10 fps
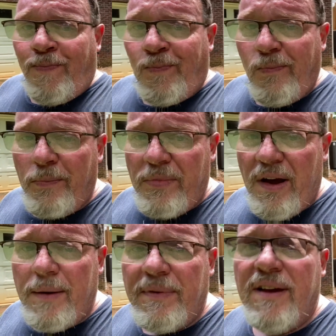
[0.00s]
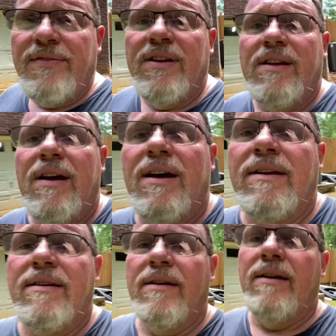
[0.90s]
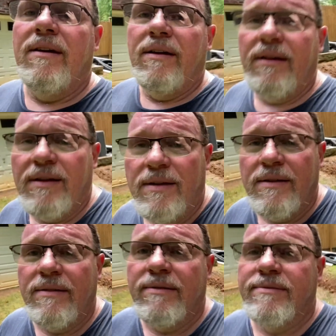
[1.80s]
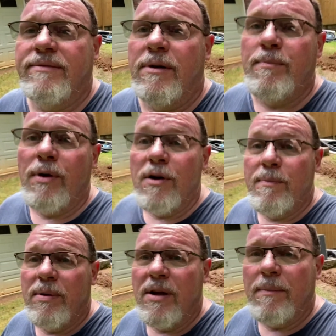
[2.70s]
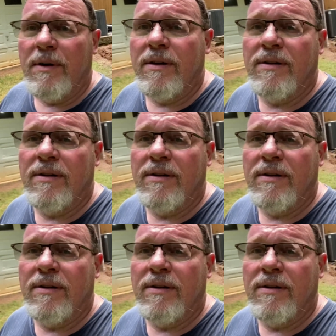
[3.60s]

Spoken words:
I'm definitely not a pro plumber.